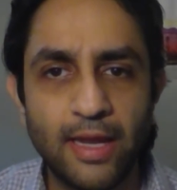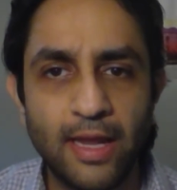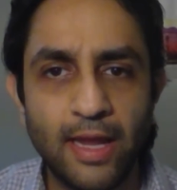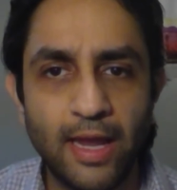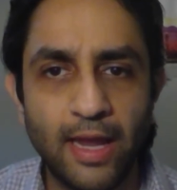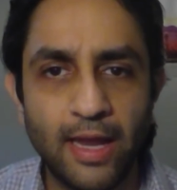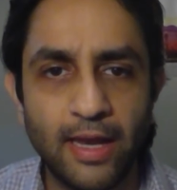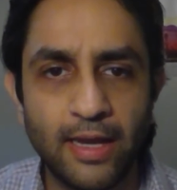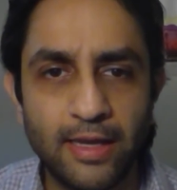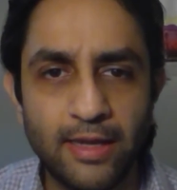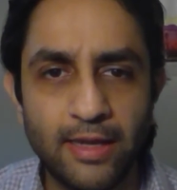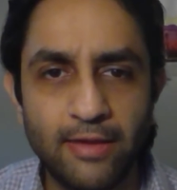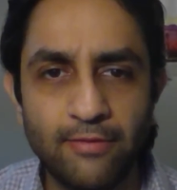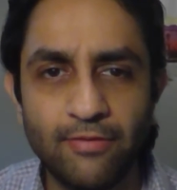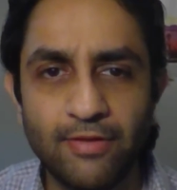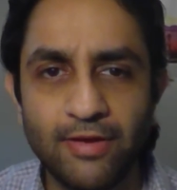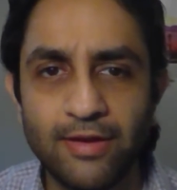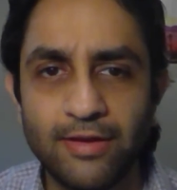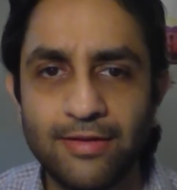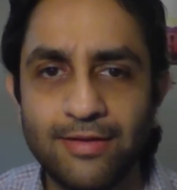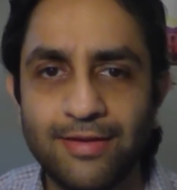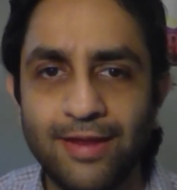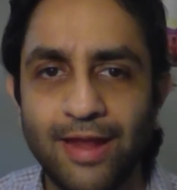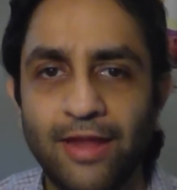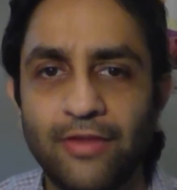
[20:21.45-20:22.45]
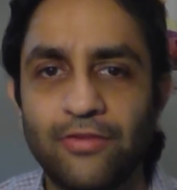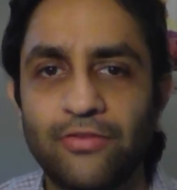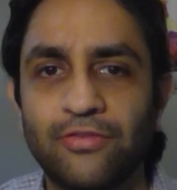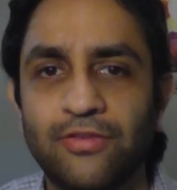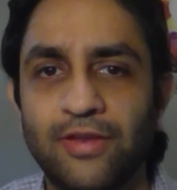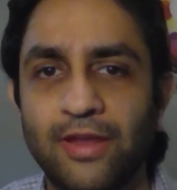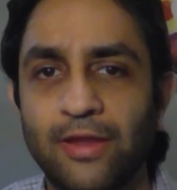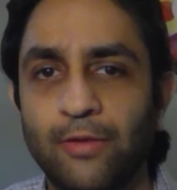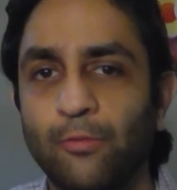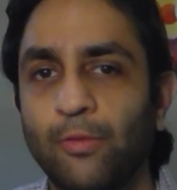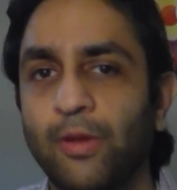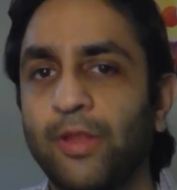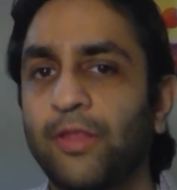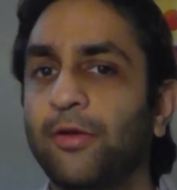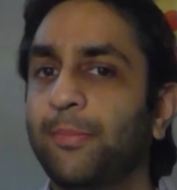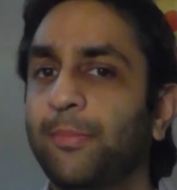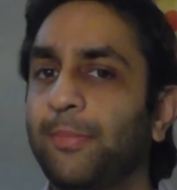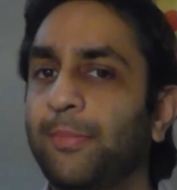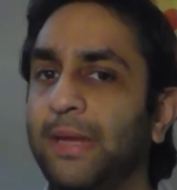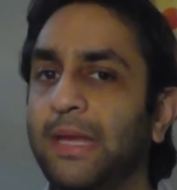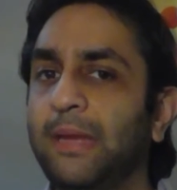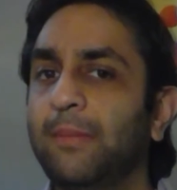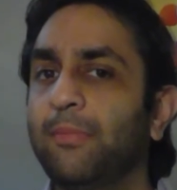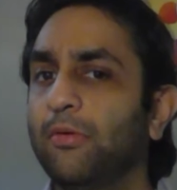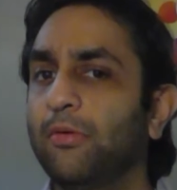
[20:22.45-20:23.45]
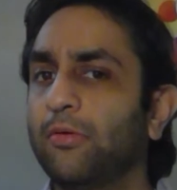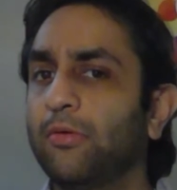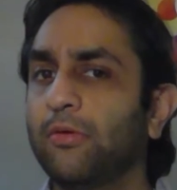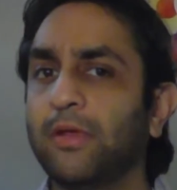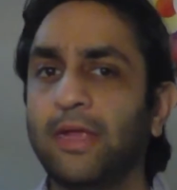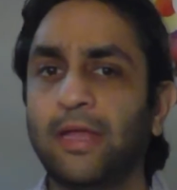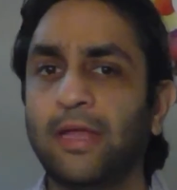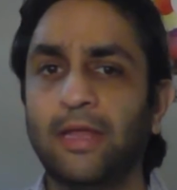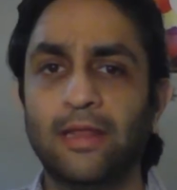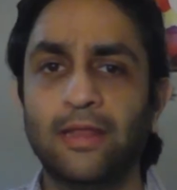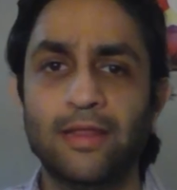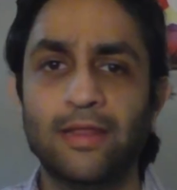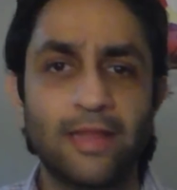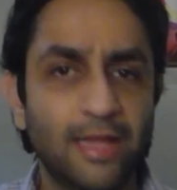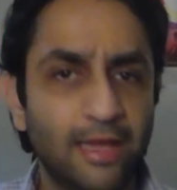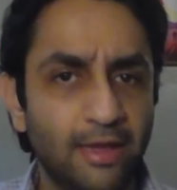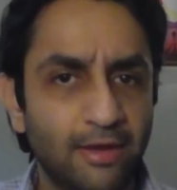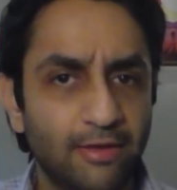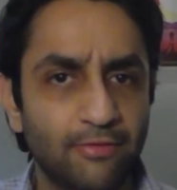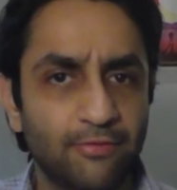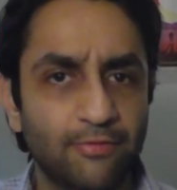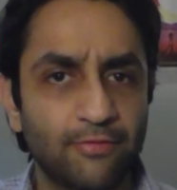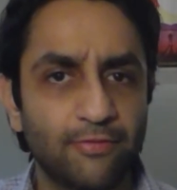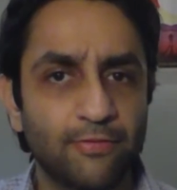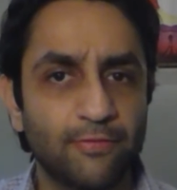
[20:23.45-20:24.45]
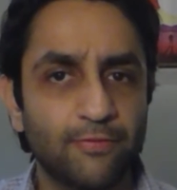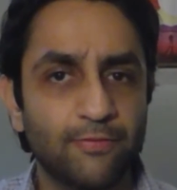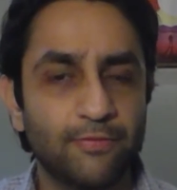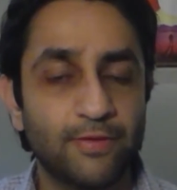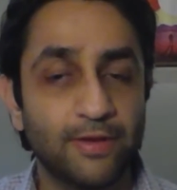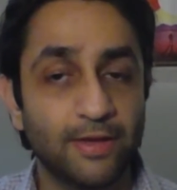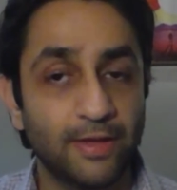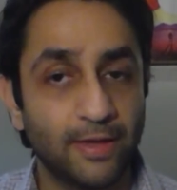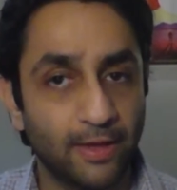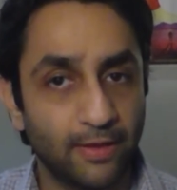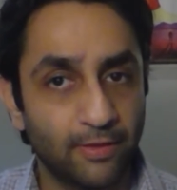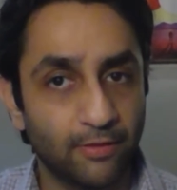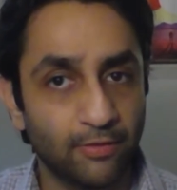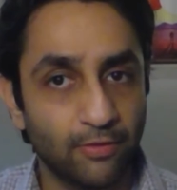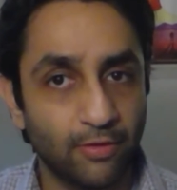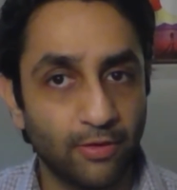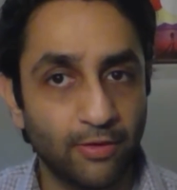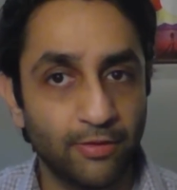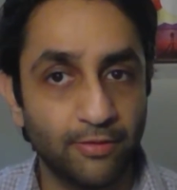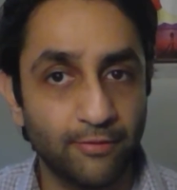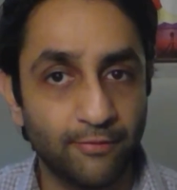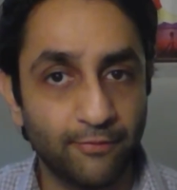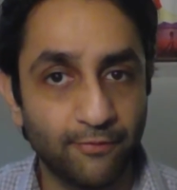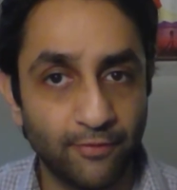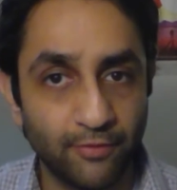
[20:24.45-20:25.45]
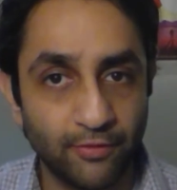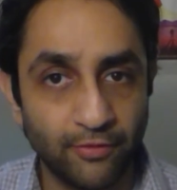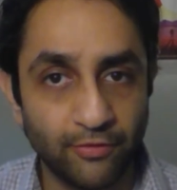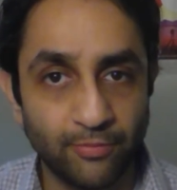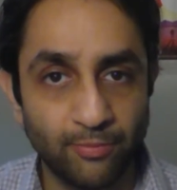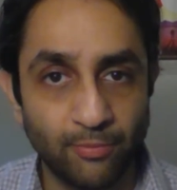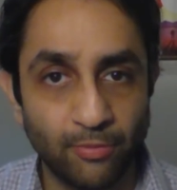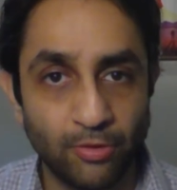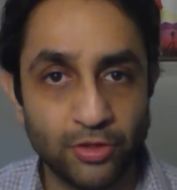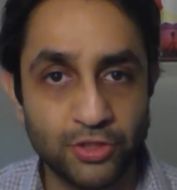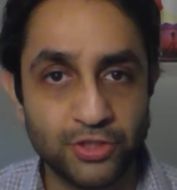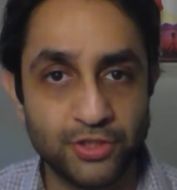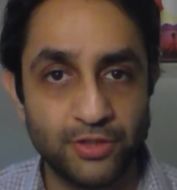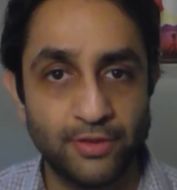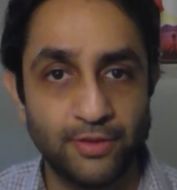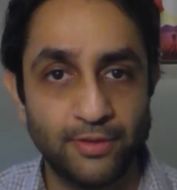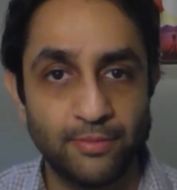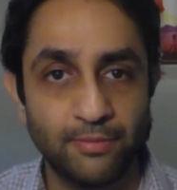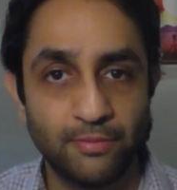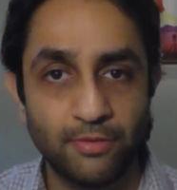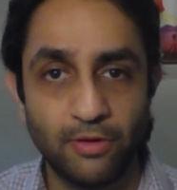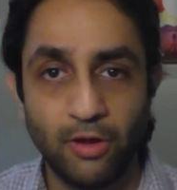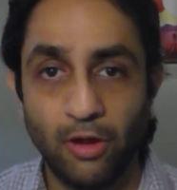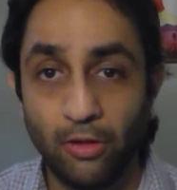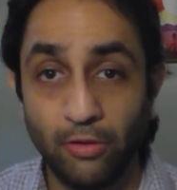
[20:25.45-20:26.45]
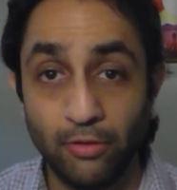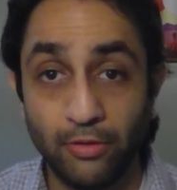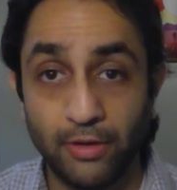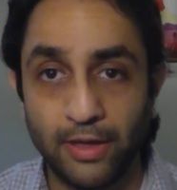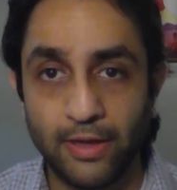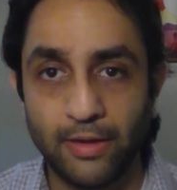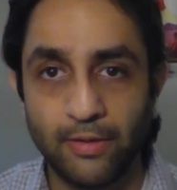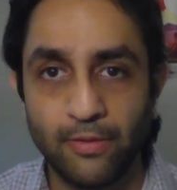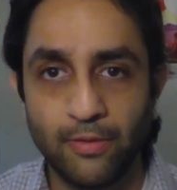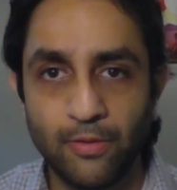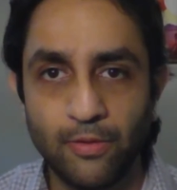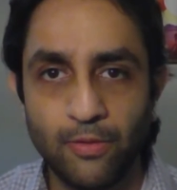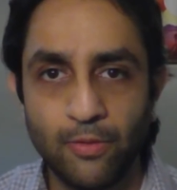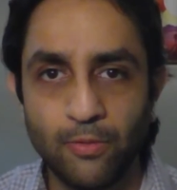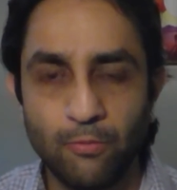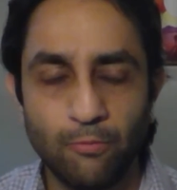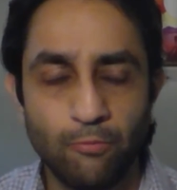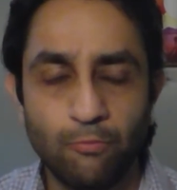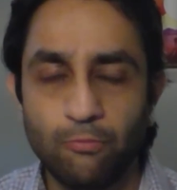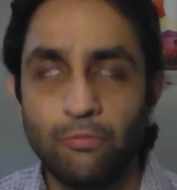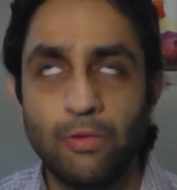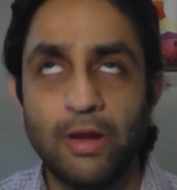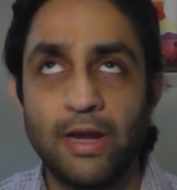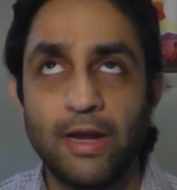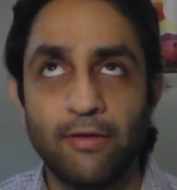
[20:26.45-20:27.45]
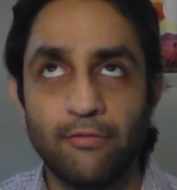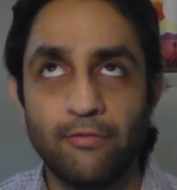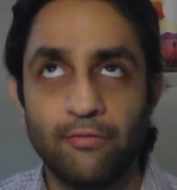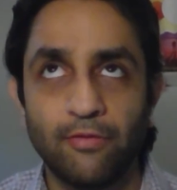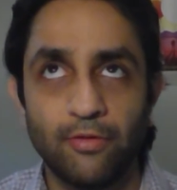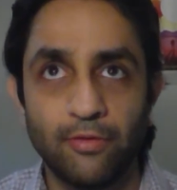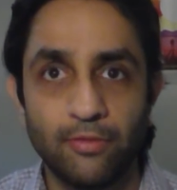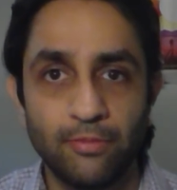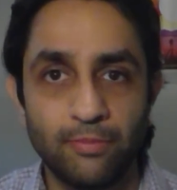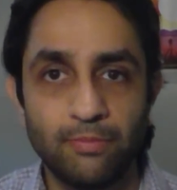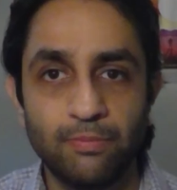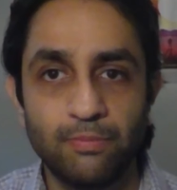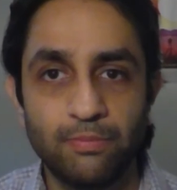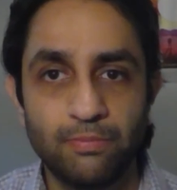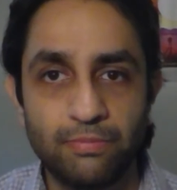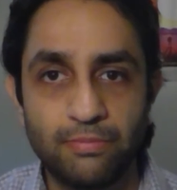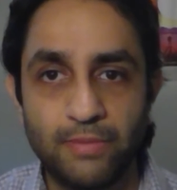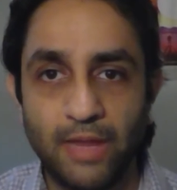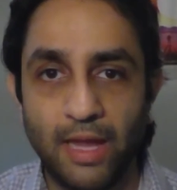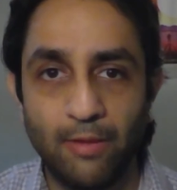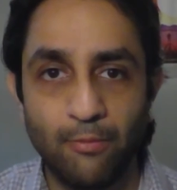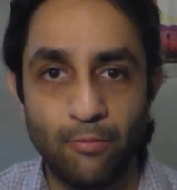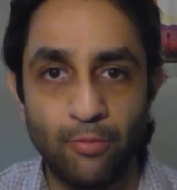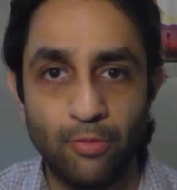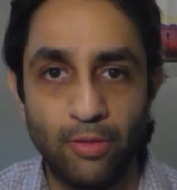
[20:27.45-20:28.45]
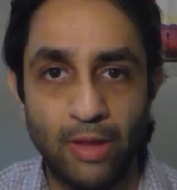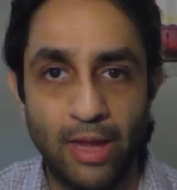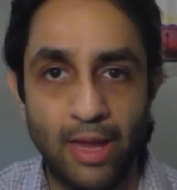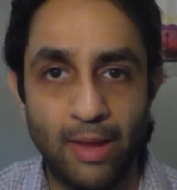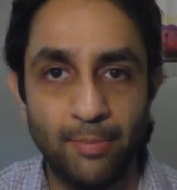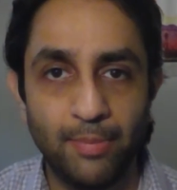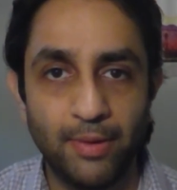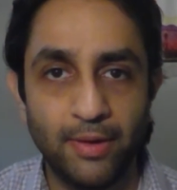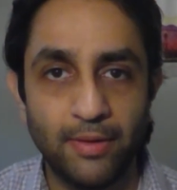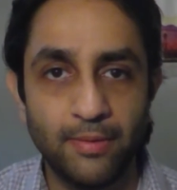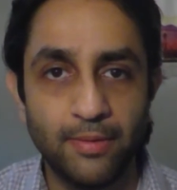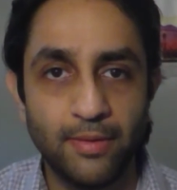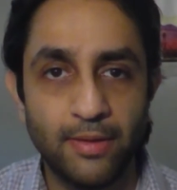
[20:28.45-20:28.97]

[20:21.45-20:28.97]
and even testing whether people can live together on the first Martian colony, whenever that will happen.